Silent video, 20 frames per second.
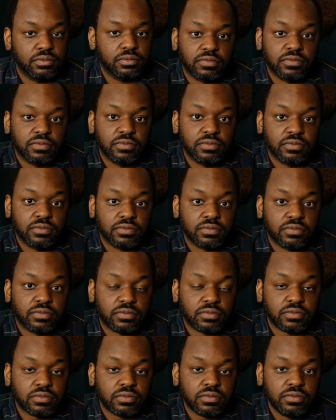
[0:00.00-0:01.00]

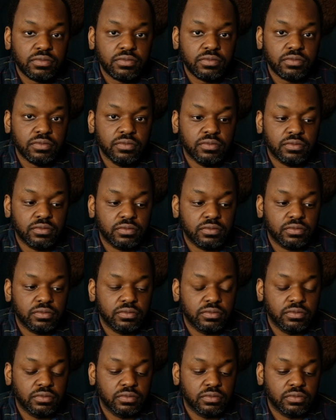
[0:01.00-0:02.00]

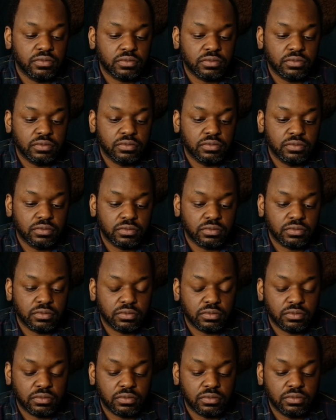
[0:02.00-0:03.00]

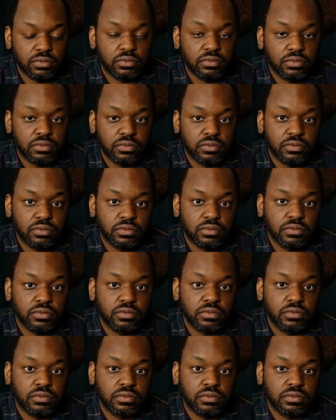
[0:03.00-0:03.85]
(silent)